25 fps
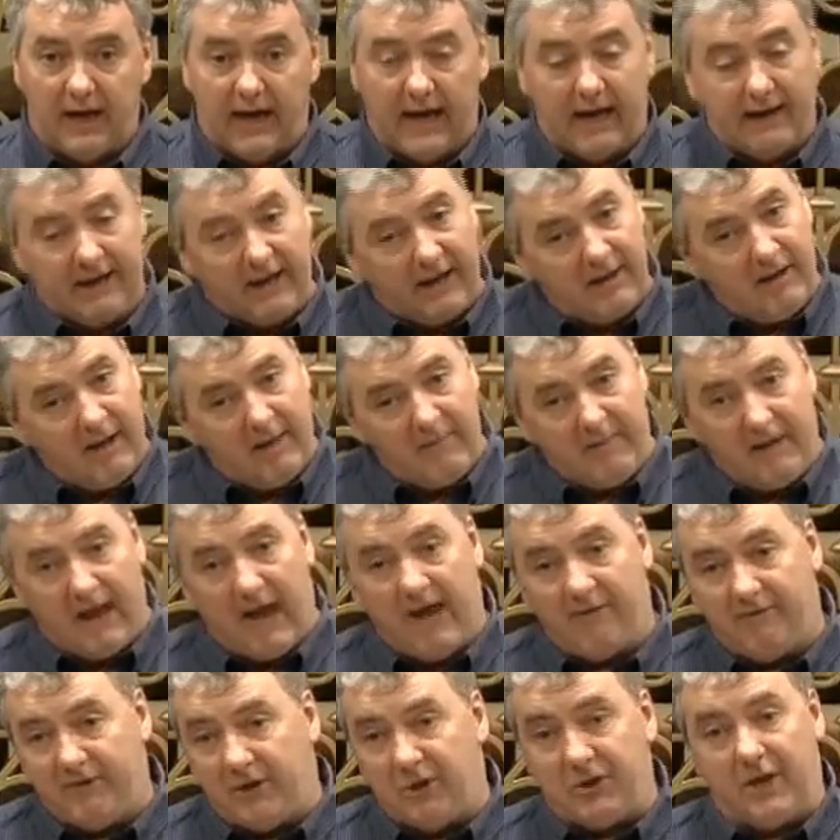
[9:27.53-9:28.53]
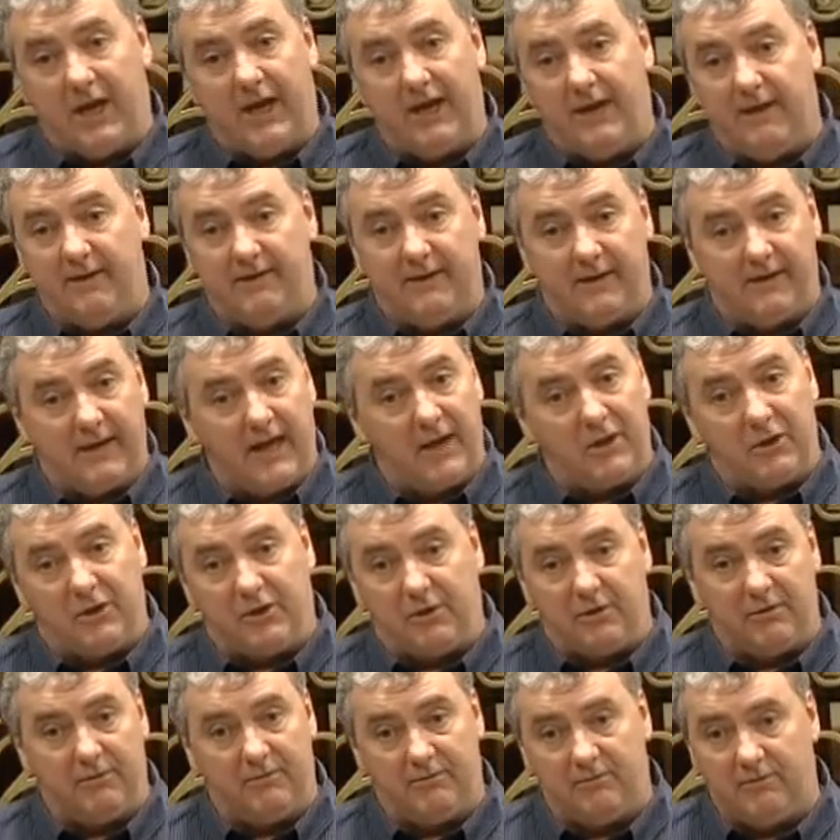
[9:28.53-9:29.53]
And I have to say
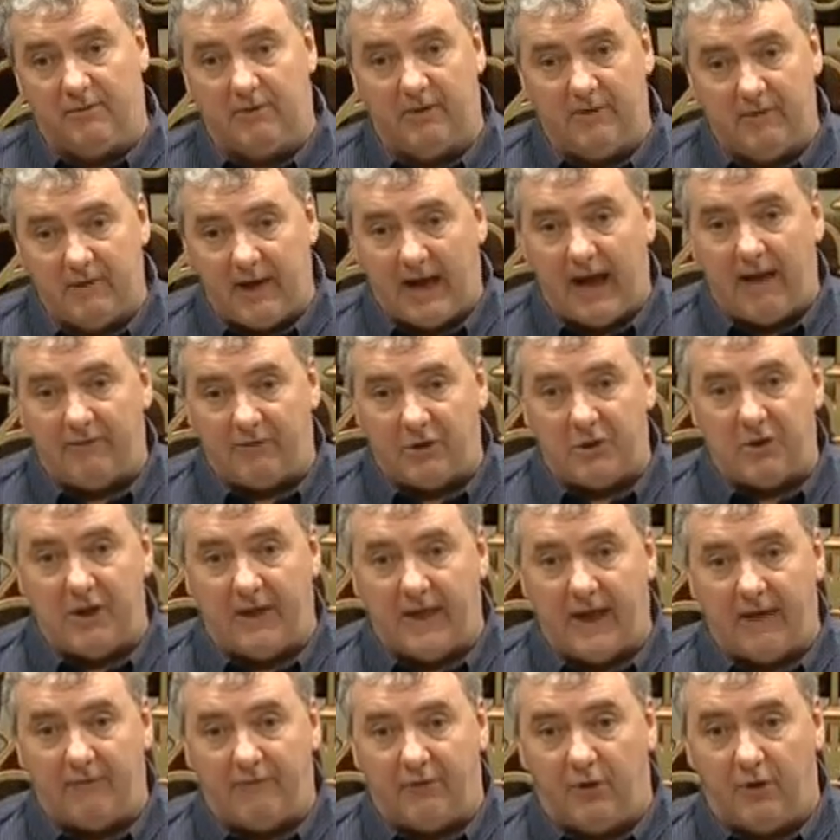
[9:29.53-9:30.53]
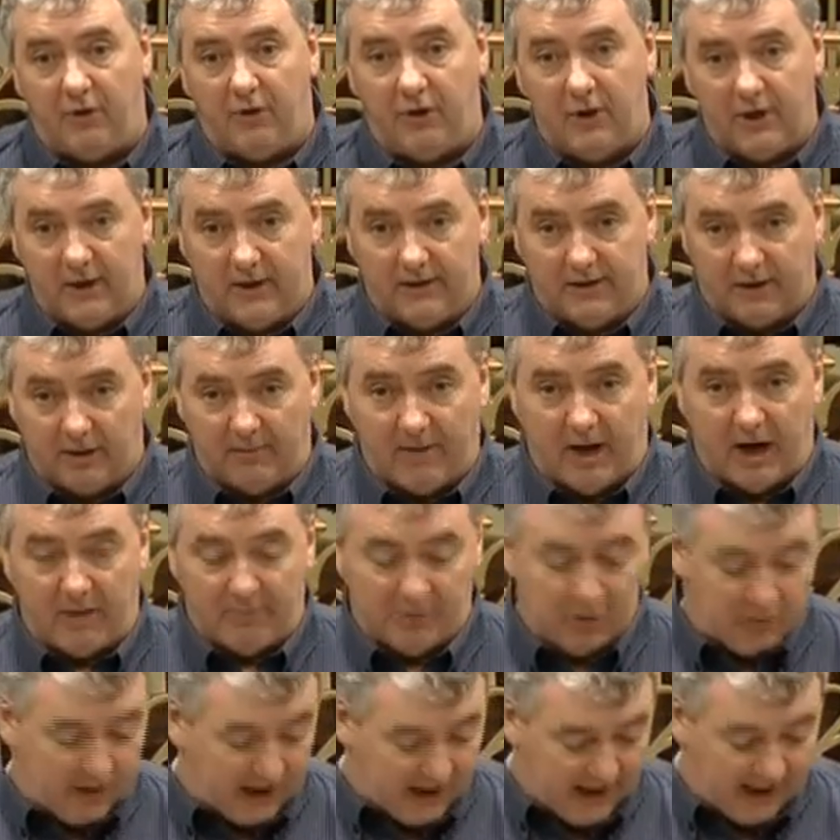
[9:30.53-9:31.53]
that for the
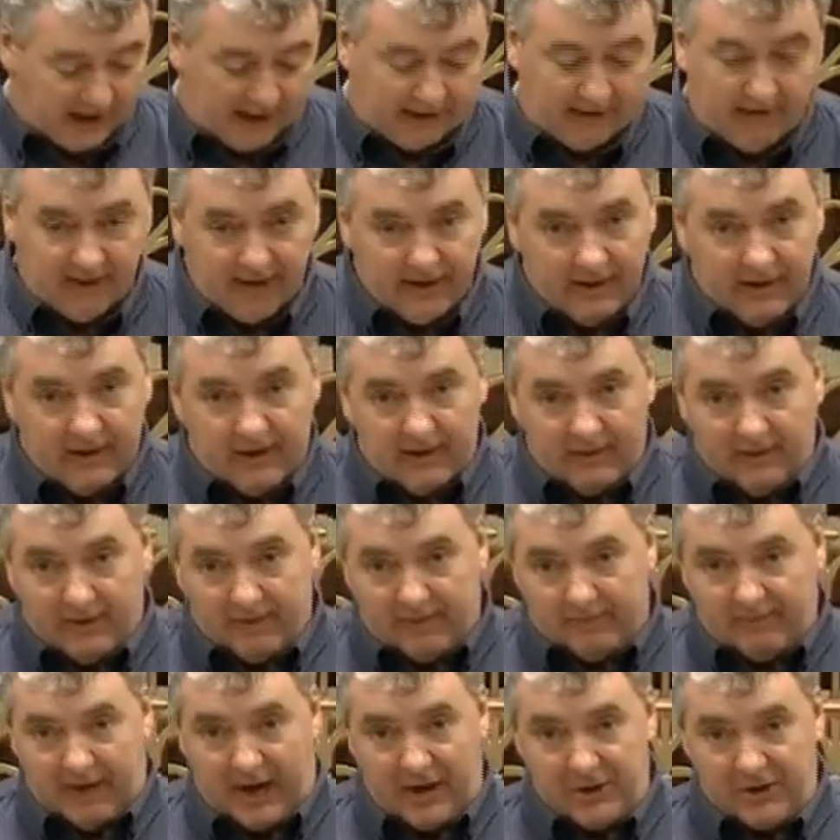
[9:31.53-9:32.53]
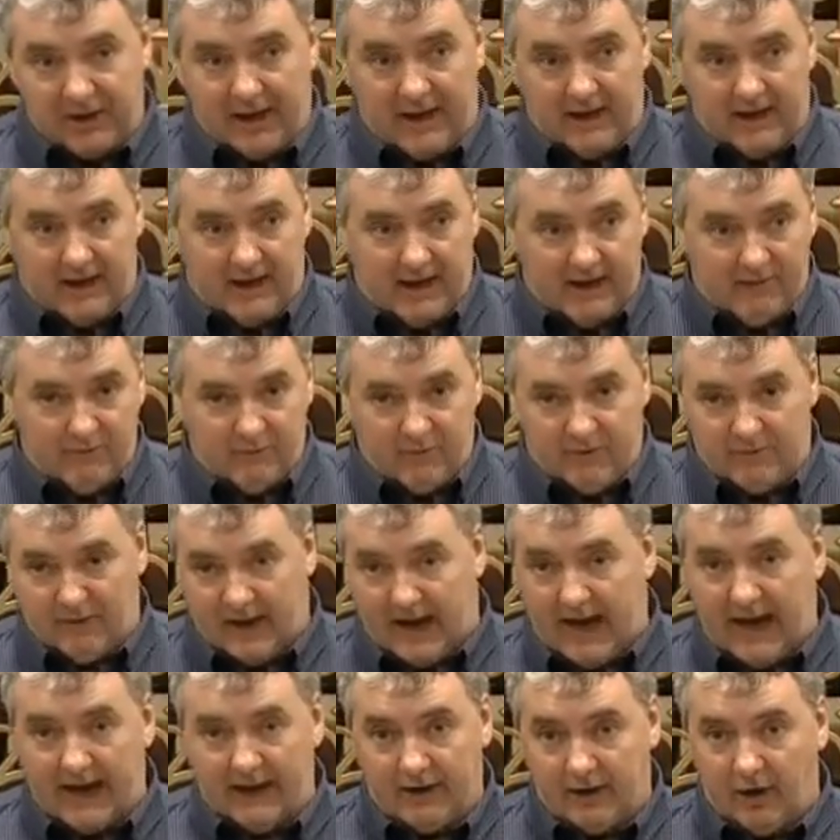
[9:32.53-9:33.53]
department as well. And personally,
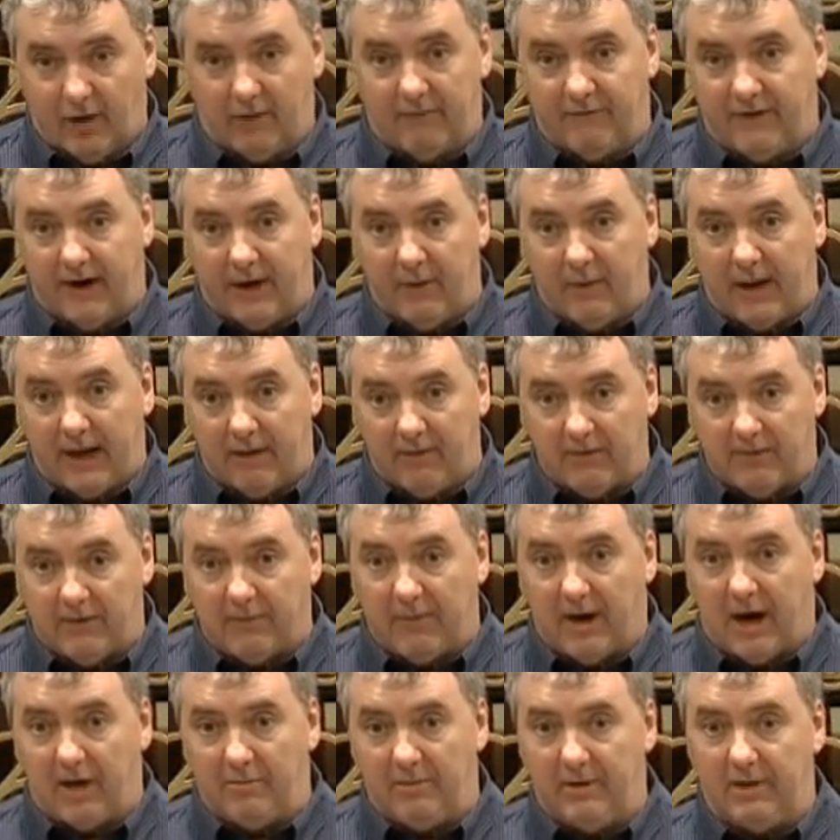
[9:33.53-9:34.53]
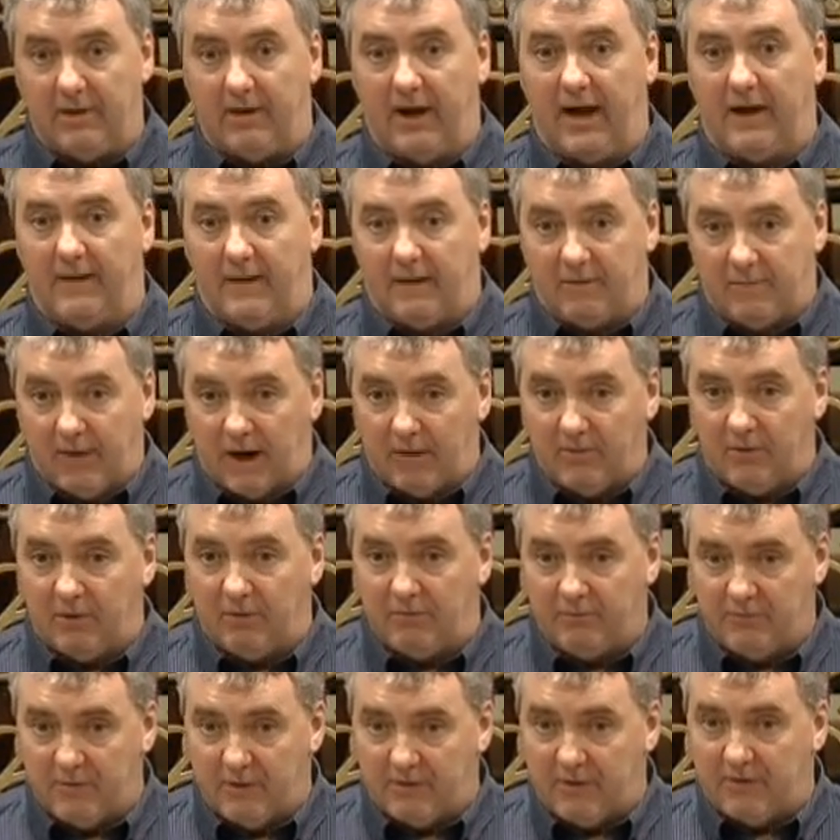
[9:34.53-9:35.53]
I get on very well with the department, and the
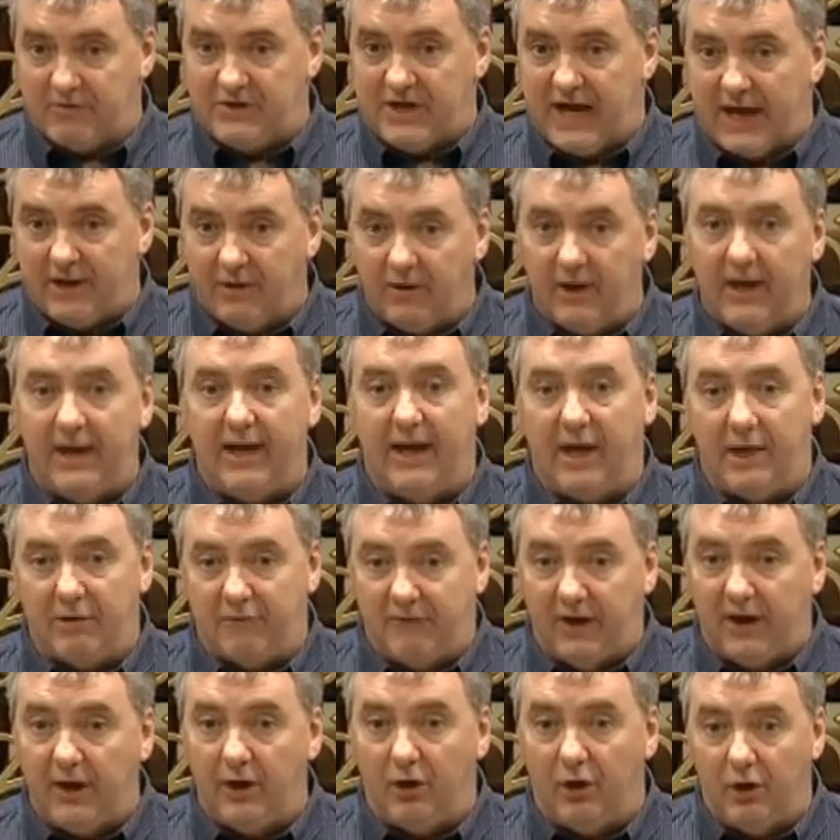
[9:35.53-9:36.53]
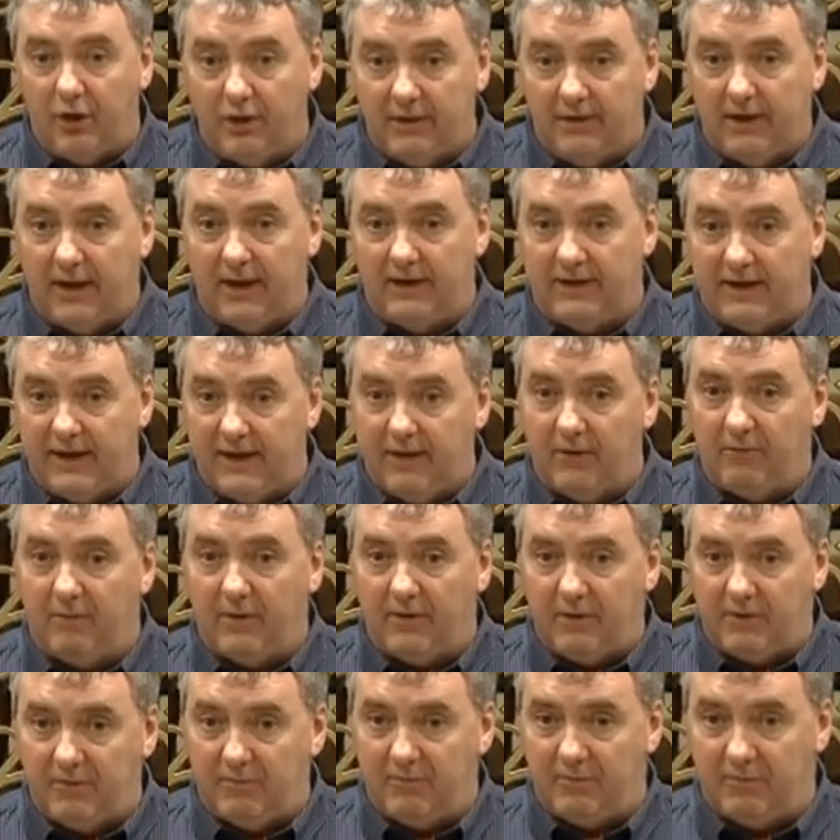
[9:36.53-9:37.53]
department generally is very good in dealing
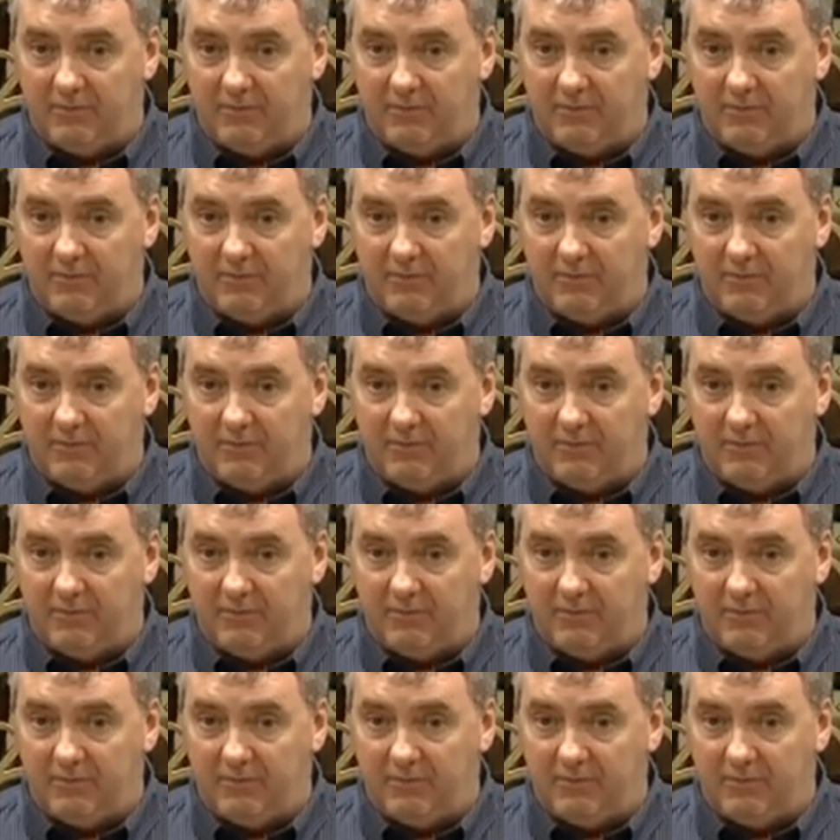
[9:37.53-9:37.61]
with